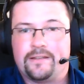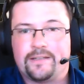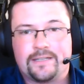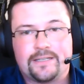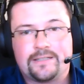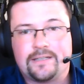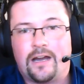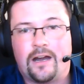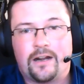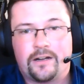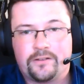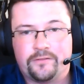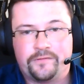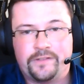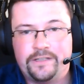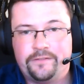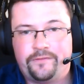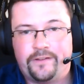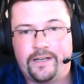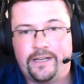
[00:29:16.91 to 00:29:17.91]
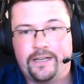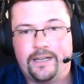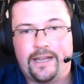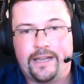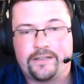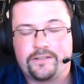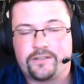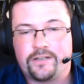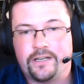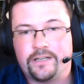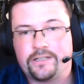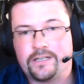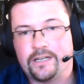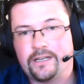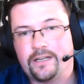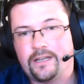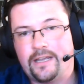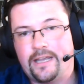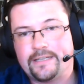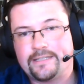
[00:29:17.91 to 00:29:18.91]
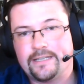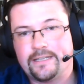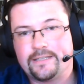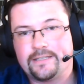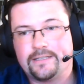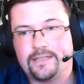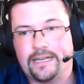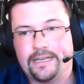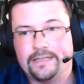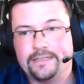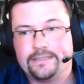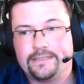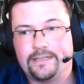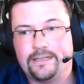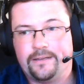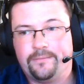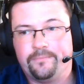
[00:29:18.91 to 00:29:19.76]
this is the heart of DeFi, exchanging assets, and